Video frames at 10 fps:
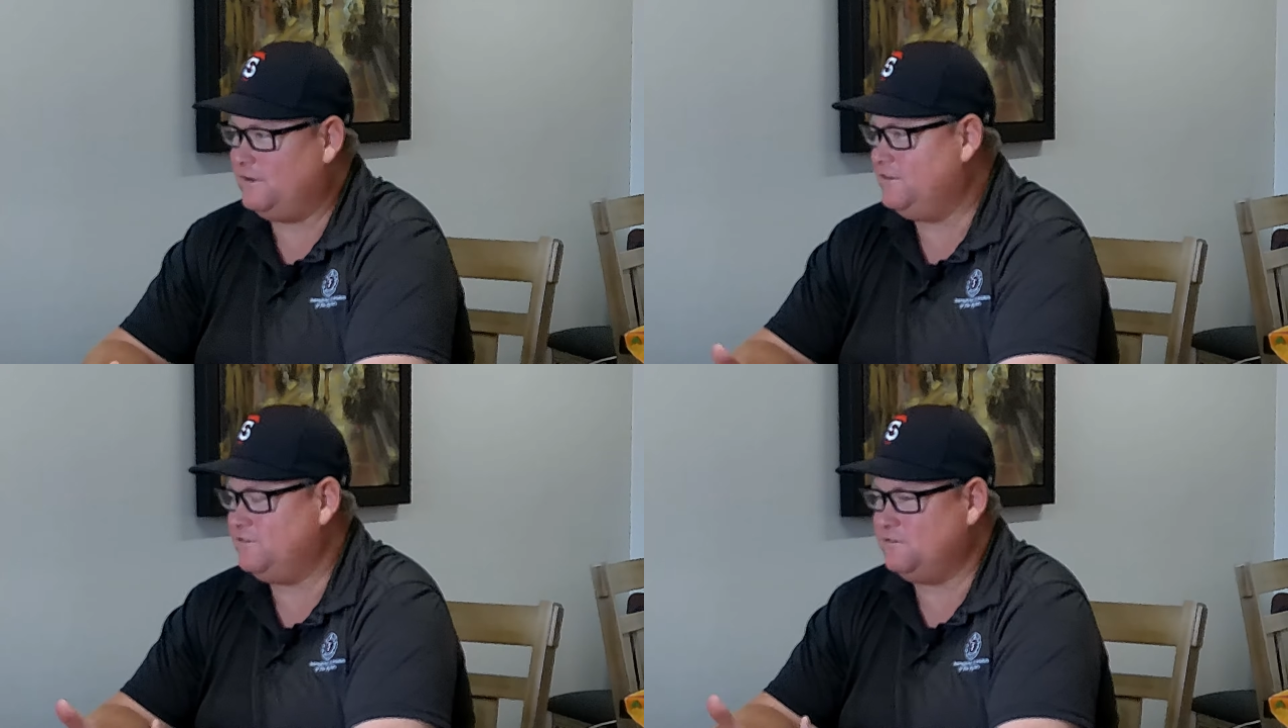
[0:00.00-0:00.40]

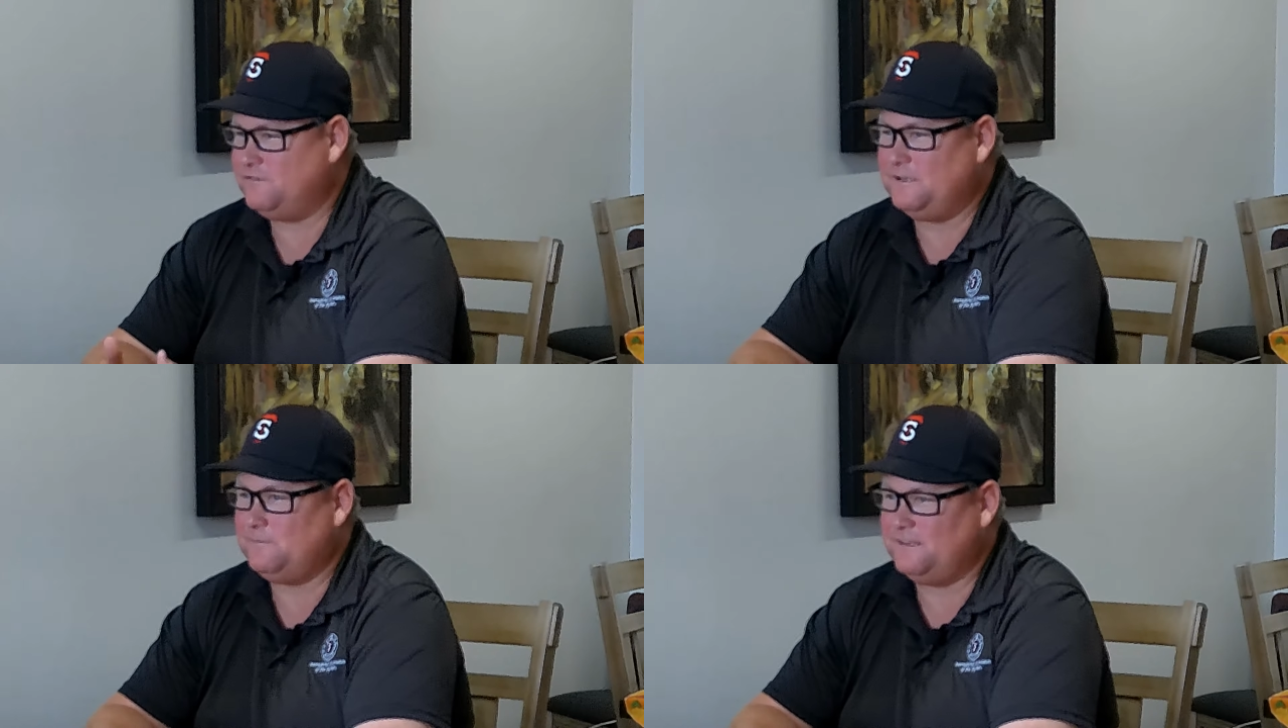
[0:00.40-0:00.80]
friends
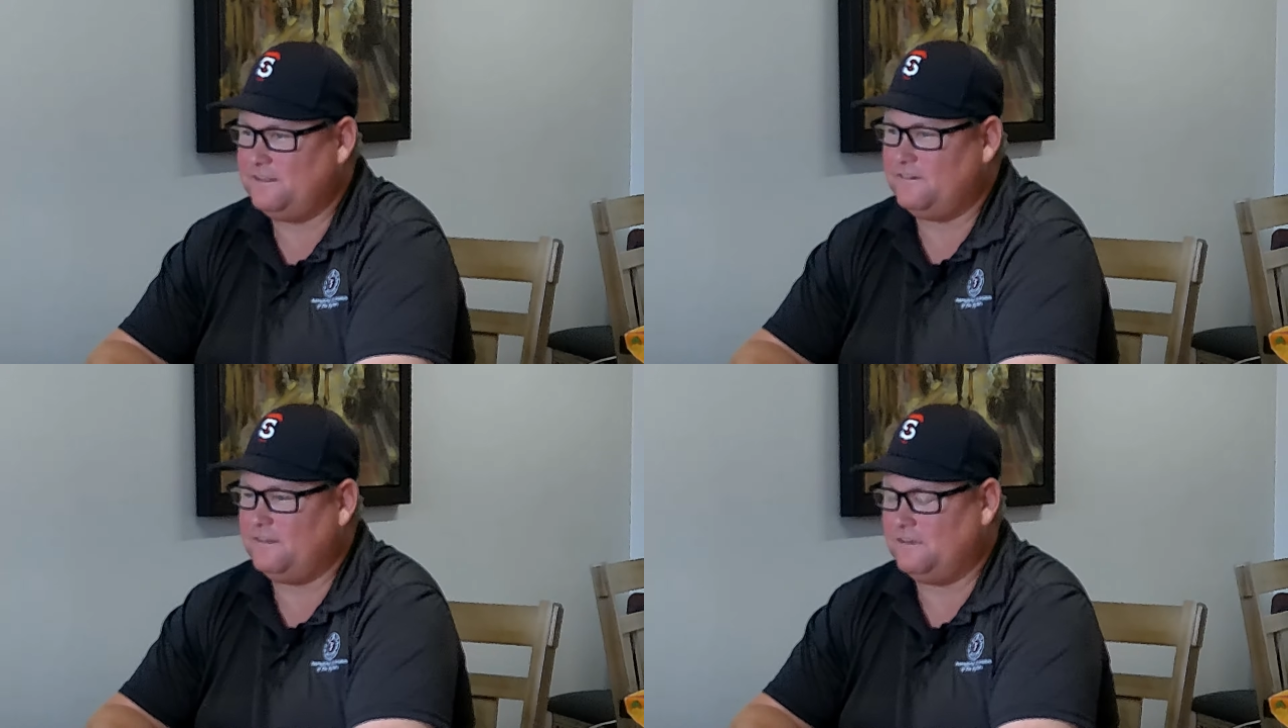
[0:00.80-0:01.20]
and
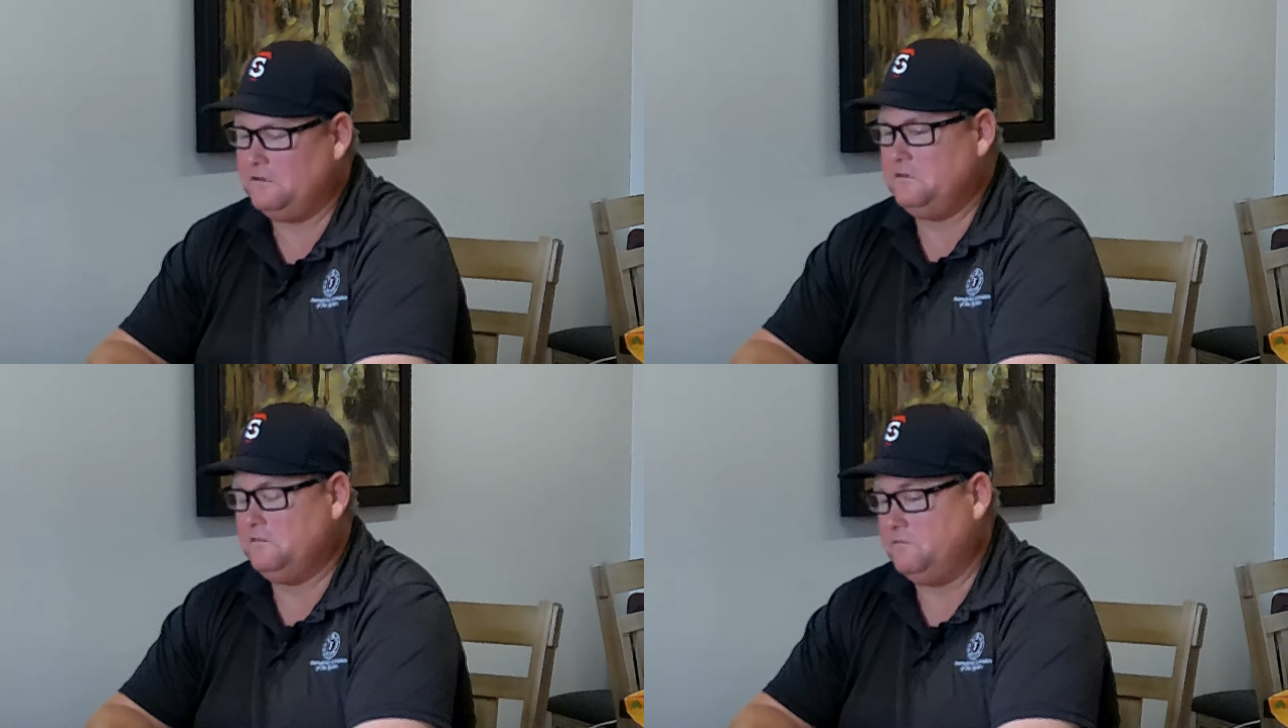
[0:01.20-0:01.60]
family, they're like,
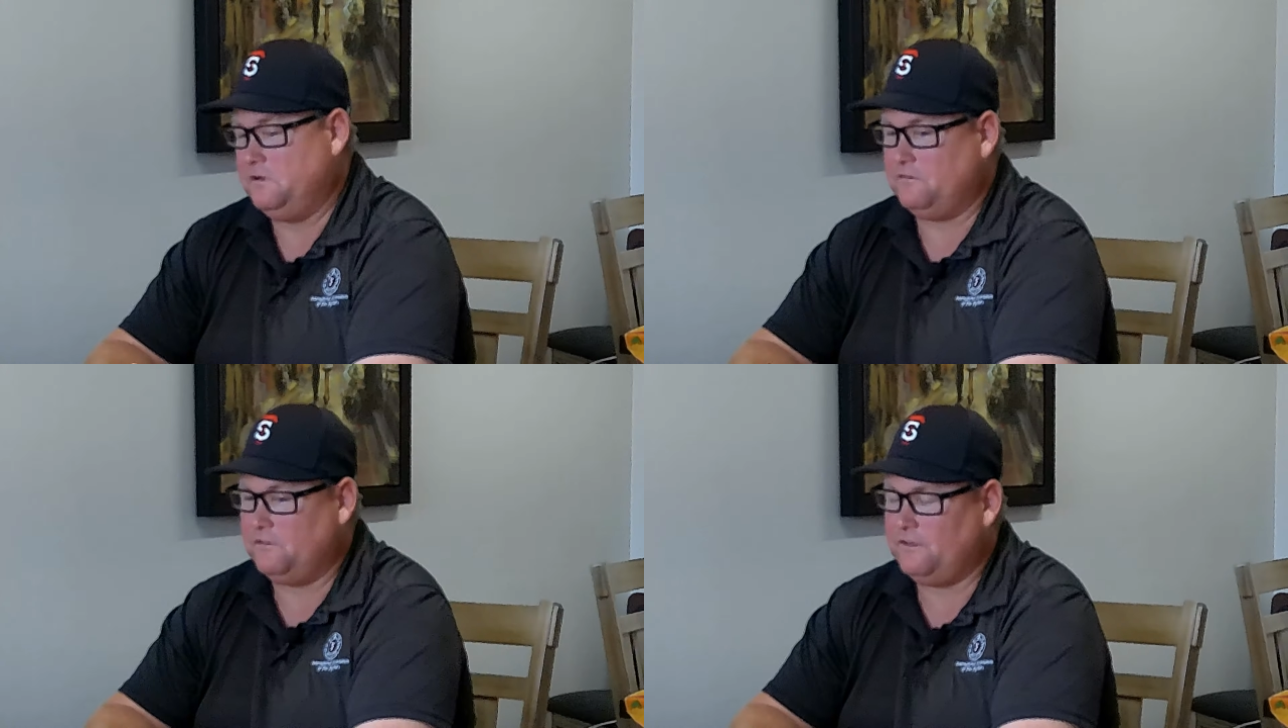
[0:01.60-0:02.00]

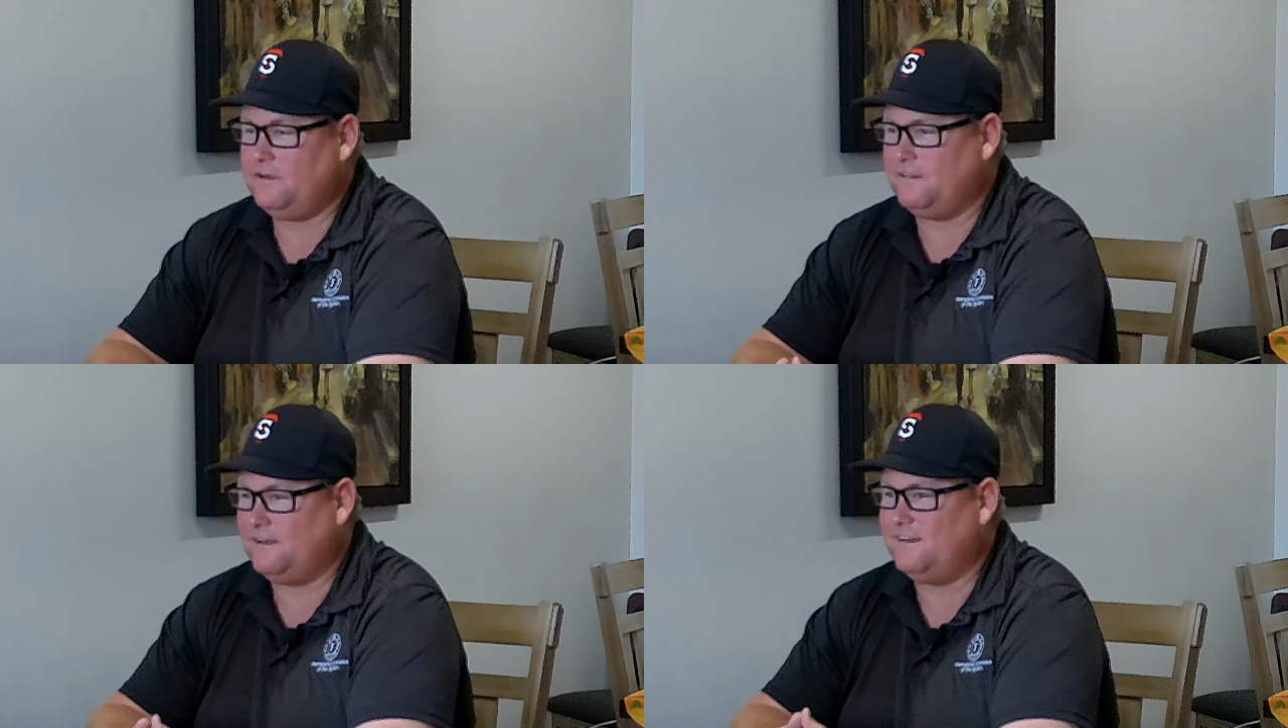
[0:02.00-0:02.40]
never
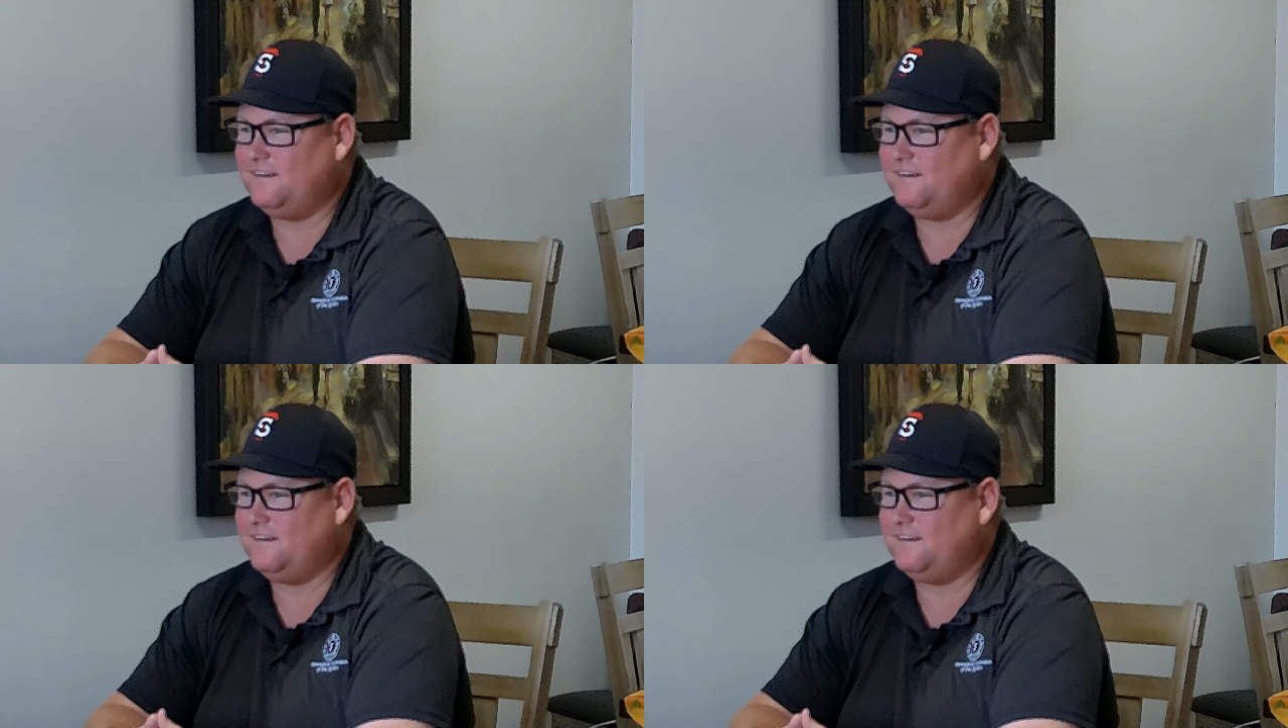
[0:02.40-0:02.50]
thought of that.